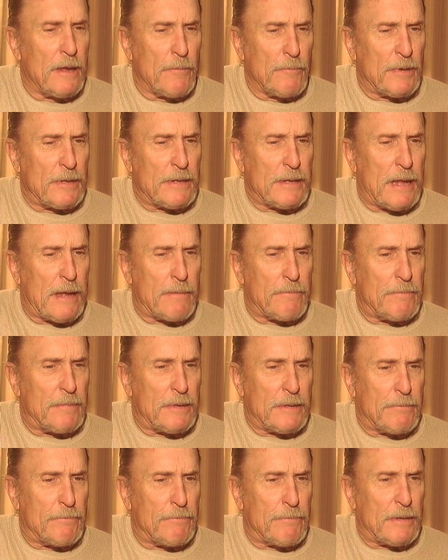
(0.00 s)

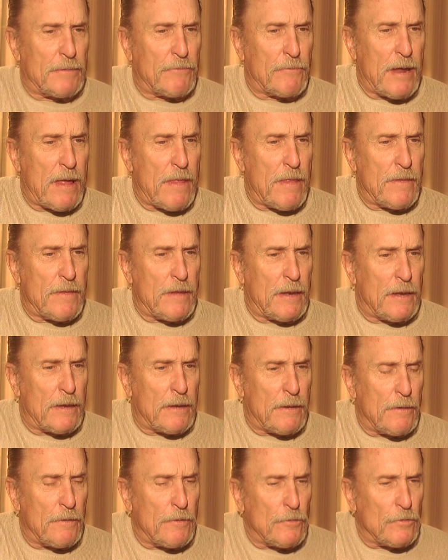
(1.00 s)
But rather
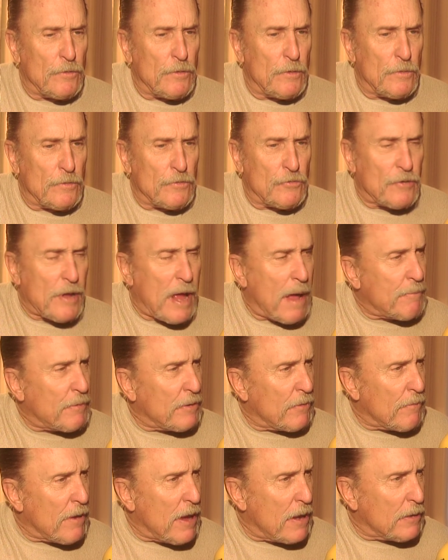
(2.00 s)
than shop it
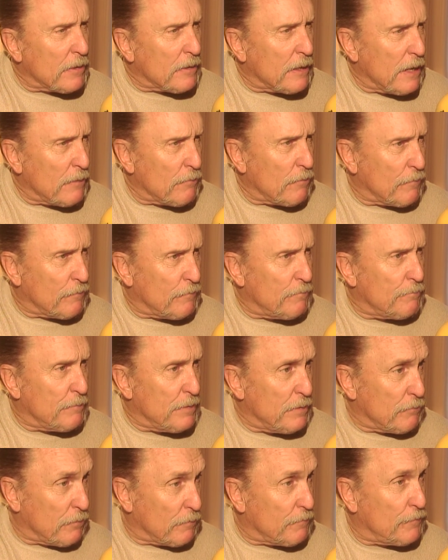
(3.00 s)
around and
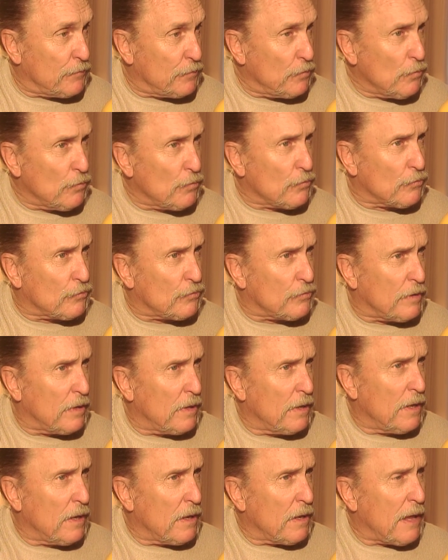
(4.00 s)
be refused
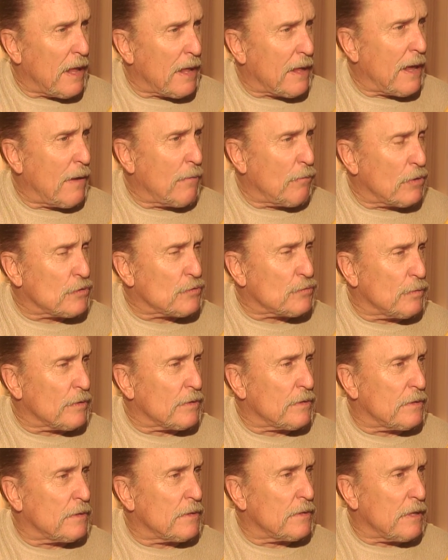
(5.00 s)
like I was
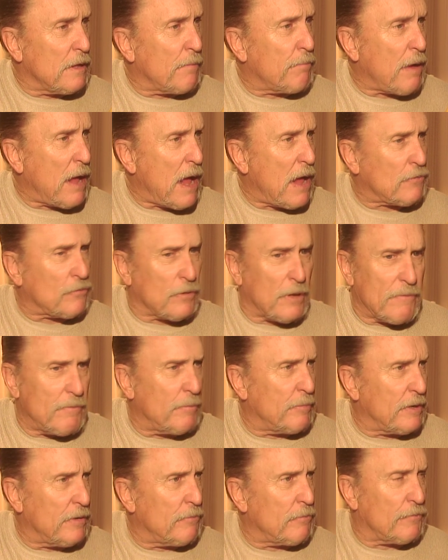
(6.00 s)
with the Apostle,
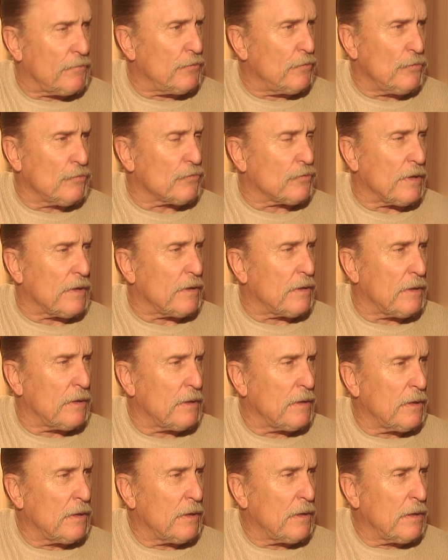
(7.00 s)
everybody refused it,
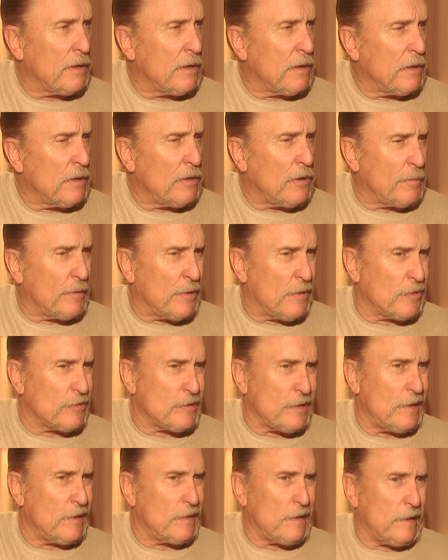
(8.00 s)
you know, because
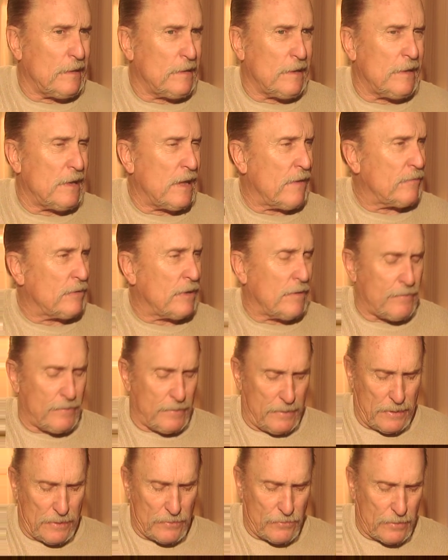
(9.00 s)
they didn't have enough of
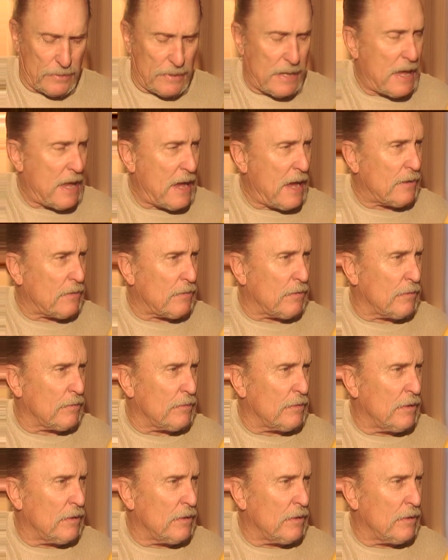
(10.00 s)
this or that, or